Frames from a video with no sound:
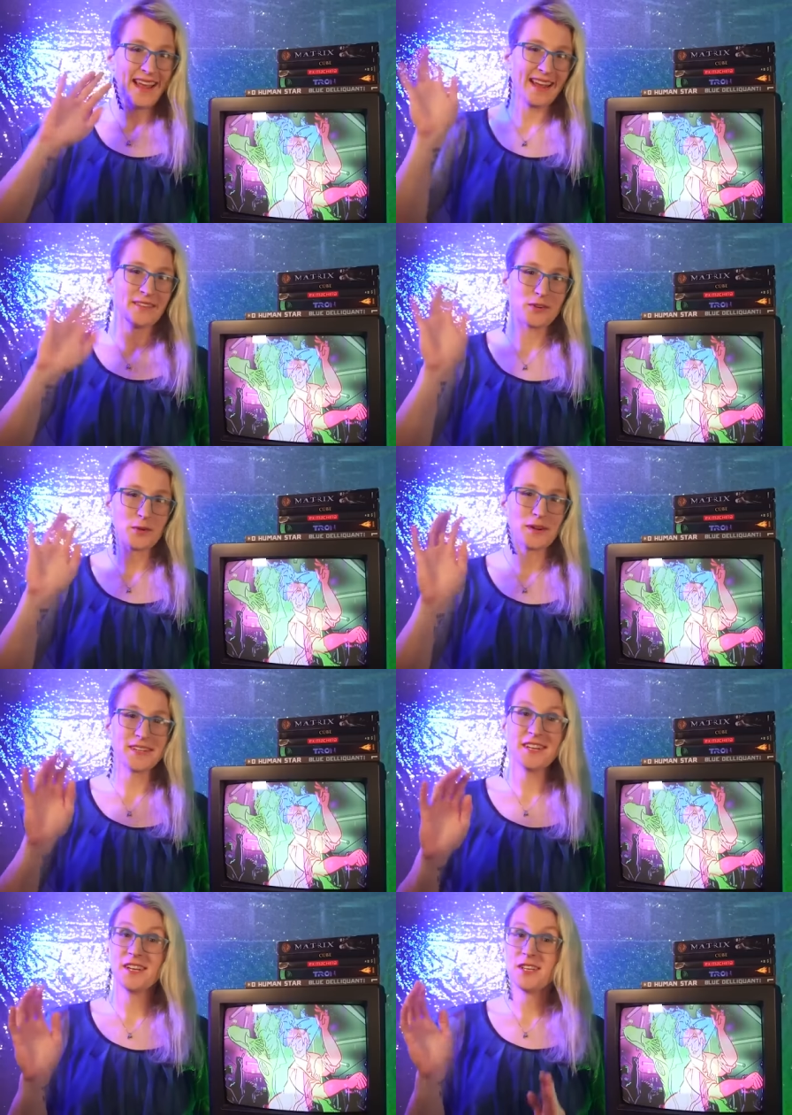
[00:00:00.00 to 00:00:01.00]
you want to see
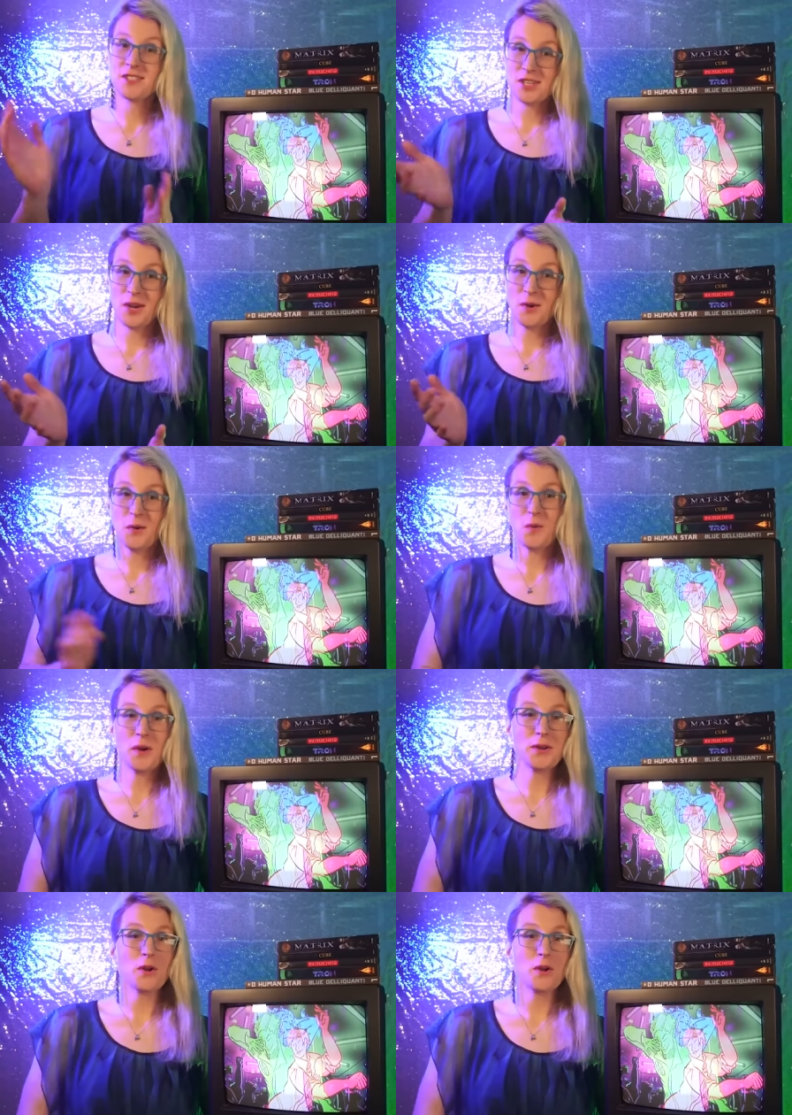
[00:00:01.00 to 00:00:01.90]
more content about.